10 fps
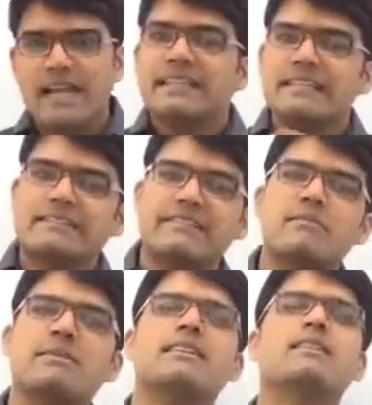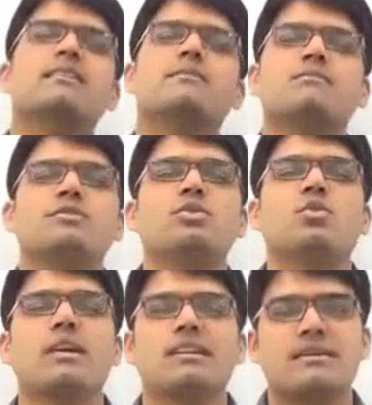adding the same letter, the
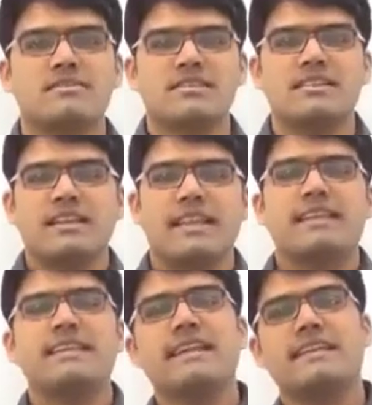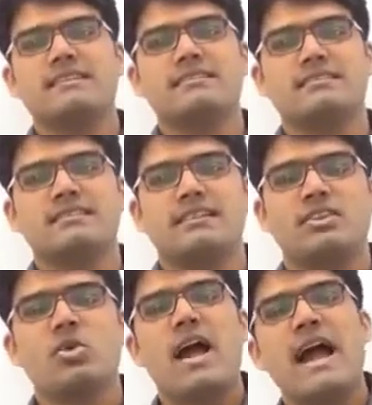new word comes. Like kit,
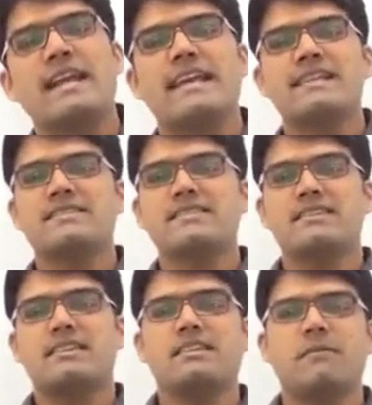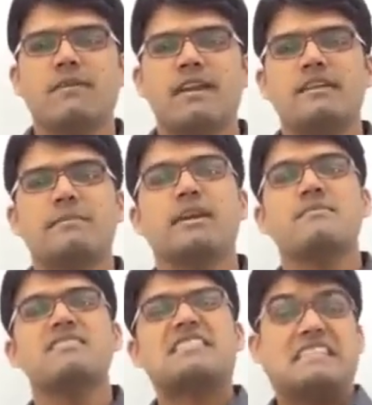you add s in the front, it
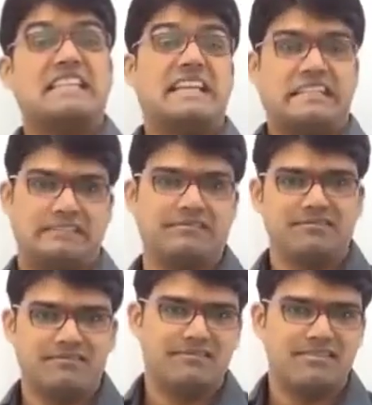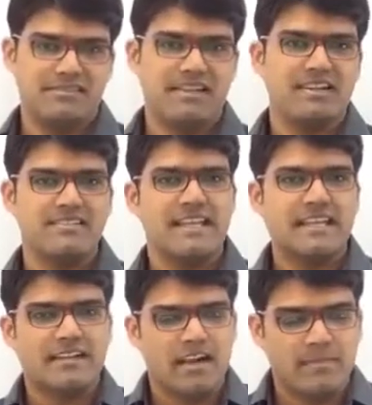becomes skit. Skit is like
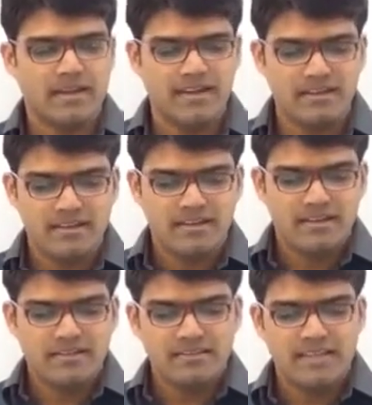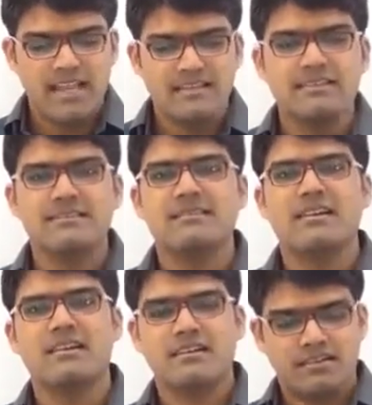a drama, right? Then,
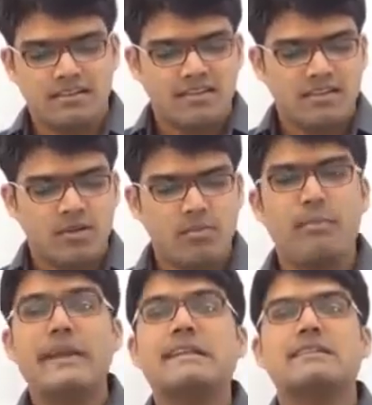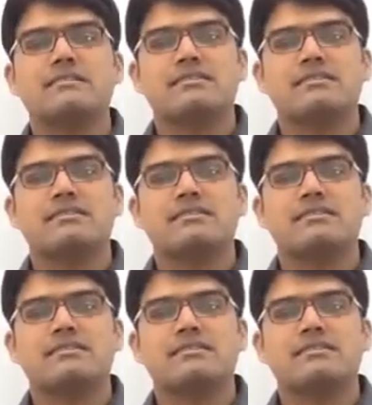uh, you know, pit